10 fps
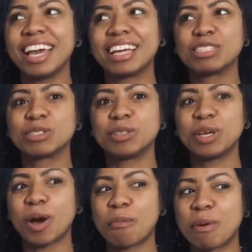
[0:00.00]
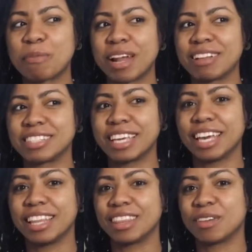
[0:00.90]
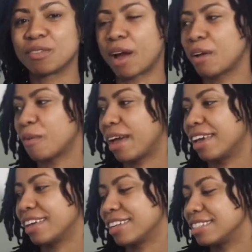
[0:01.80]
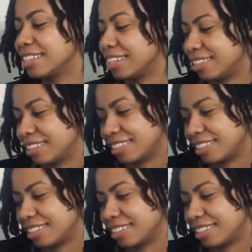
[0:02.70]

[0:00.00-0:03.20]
and truly hope I'm pronouncing it the right way, because it